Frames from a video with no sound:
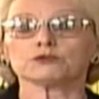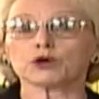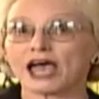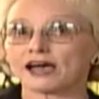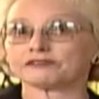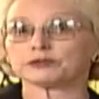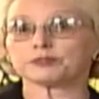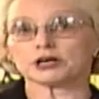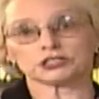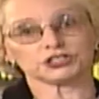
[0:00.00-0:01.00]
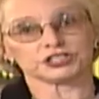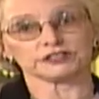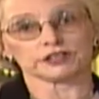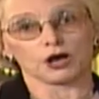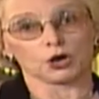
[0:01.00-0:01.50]
After
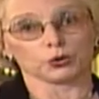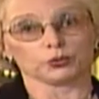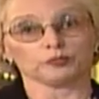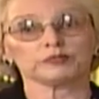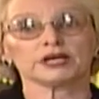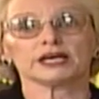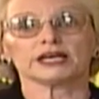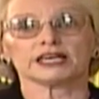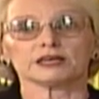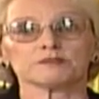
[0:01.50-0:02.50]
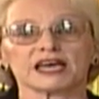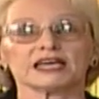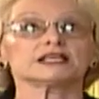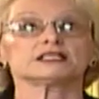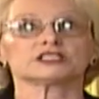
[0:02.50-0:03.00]
purchasing the home, he
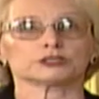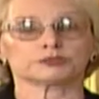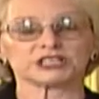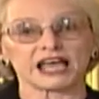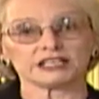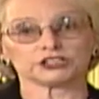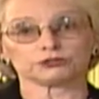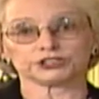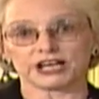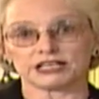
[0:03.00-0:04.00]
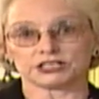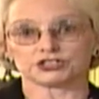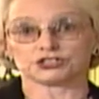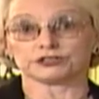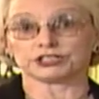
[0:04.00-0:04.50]
made substantial
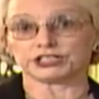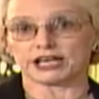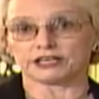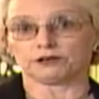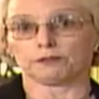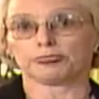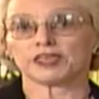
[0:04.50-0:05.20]
changes to the jail.